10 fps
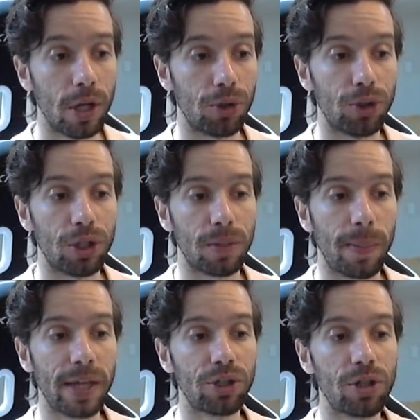So just
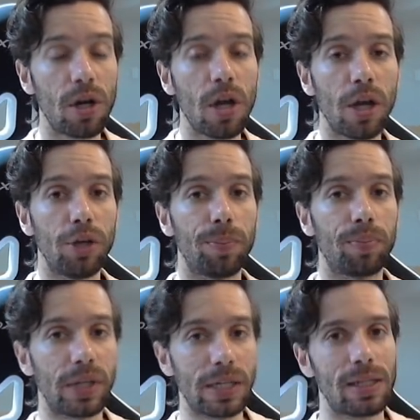make sure you're
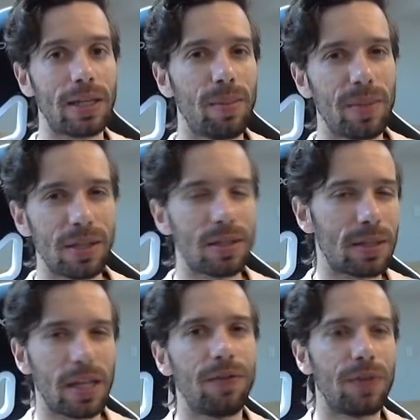placing him in the
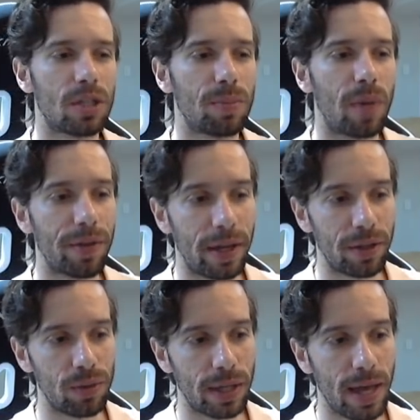safest spot
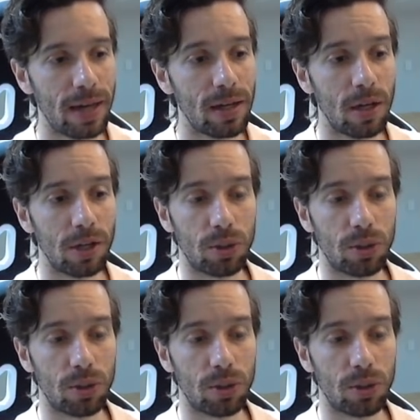that you can.